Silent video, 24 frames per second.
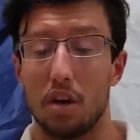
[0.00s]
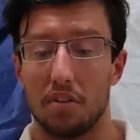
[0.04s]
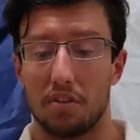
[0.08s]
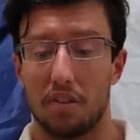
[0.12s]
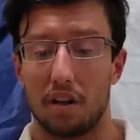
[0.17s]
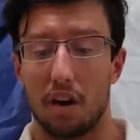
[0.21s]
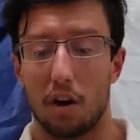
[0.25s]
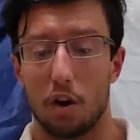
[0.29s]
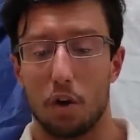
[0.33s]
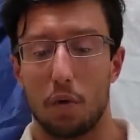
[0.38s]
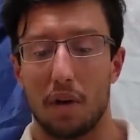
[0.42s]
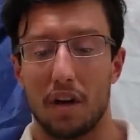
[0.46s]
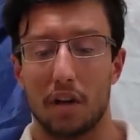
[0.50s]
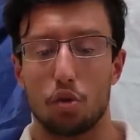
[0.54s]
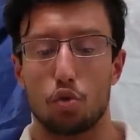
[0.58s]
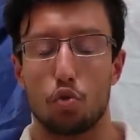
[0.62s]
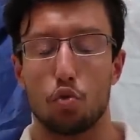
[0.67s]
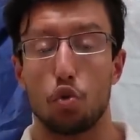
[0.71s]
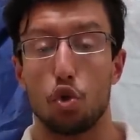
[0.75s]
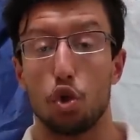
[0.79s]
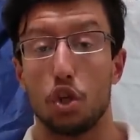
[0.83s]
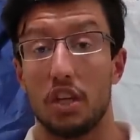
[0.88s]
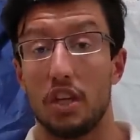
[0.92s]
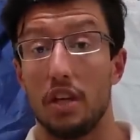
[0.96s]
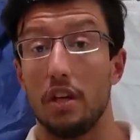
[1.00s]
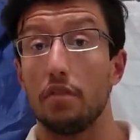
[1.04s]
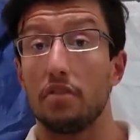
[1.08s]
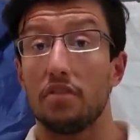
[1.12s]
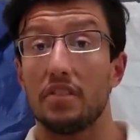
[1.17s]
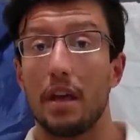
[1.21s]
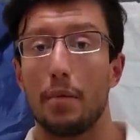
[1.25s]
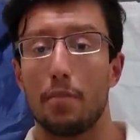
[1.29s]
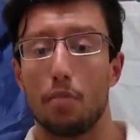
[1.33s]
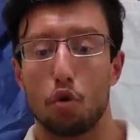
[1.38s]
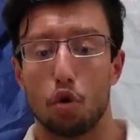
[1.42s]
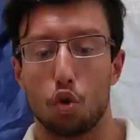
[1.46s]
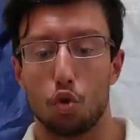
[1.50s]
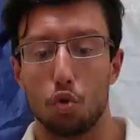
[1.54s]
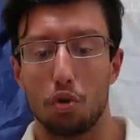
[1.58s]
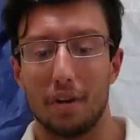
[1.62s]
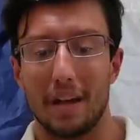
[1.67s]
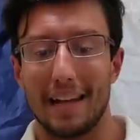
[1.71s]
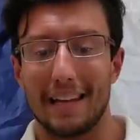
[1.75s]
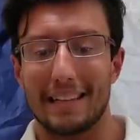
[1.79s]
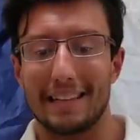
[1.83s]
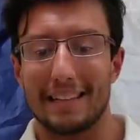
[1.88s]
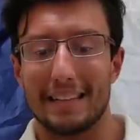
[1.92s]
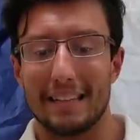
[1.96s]
that are going to give them a good
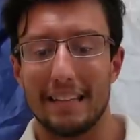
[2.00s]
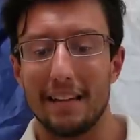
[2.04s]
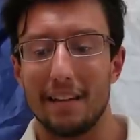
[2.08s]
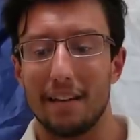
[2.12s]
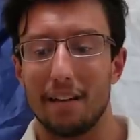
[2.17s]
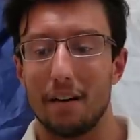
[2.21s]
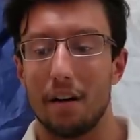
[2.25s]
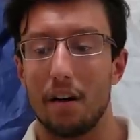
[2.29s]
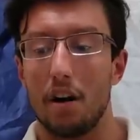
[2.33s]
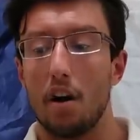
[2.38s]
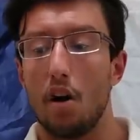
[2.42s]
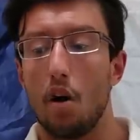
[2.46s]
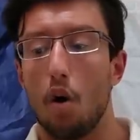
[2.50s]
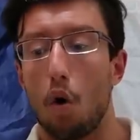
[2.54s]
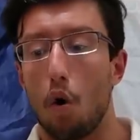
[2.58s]
idea